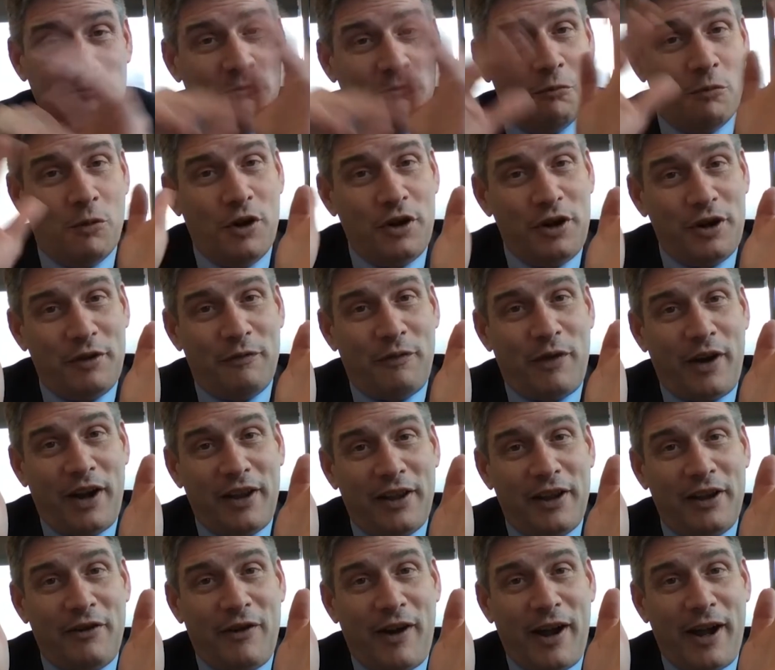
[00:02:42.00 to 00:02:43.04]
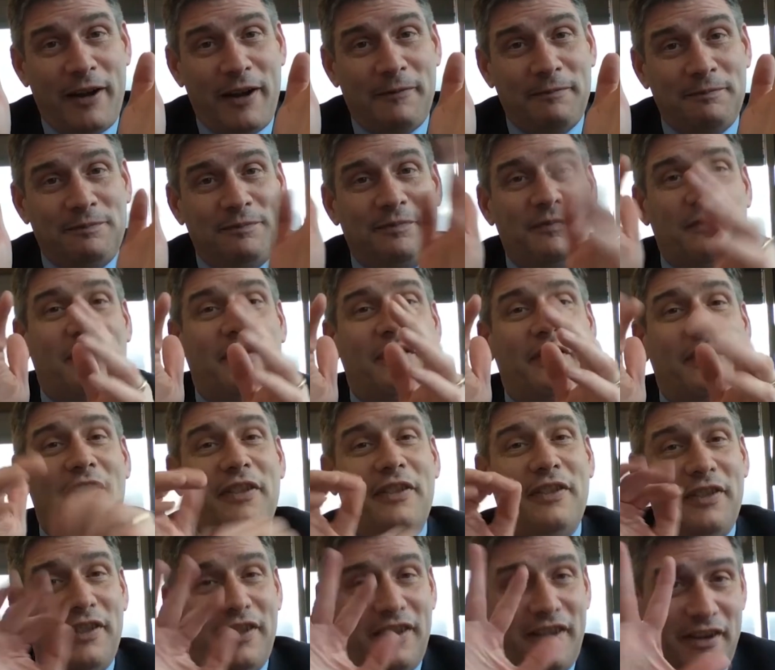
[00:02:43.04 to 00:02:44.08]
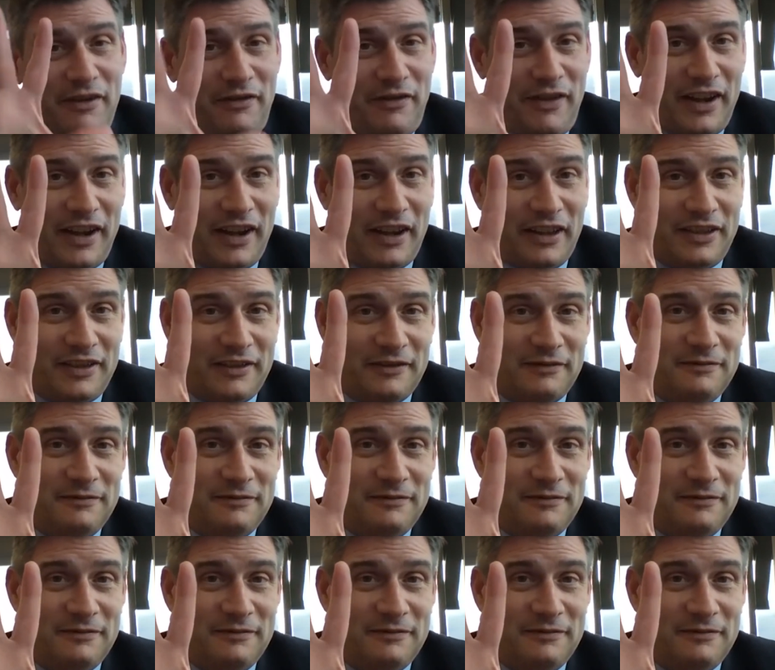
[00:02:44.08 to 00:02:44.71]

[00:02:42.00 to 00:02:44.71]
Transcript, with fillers: William Franklin Graham the fifth.